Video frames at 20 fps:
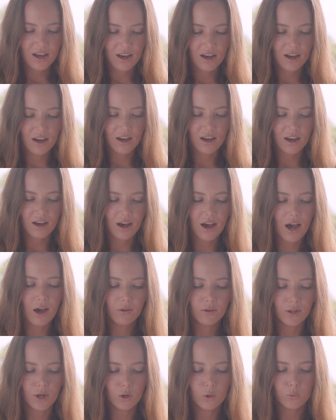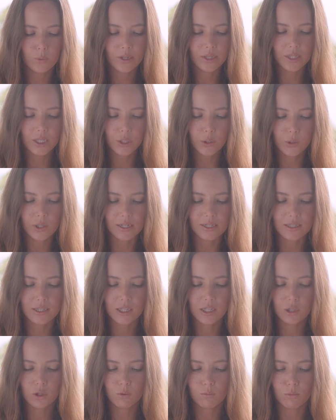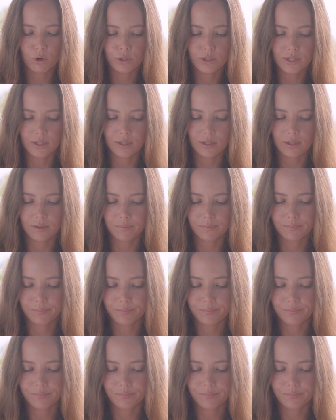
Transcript: How long will you continue modeling?